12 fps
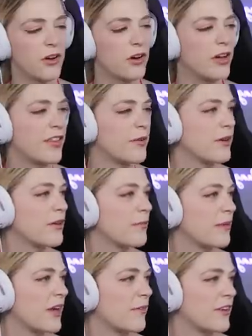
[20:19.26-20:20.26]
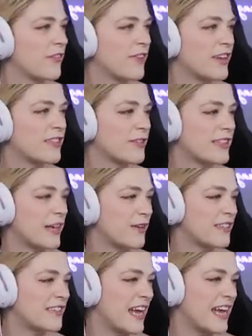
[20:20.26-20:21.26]
girl that we were becoming friends with that
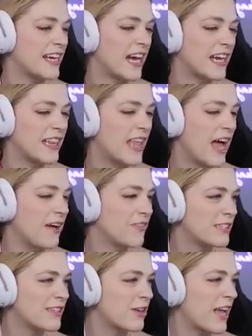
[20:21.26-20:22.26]
was sad kind of left, but it's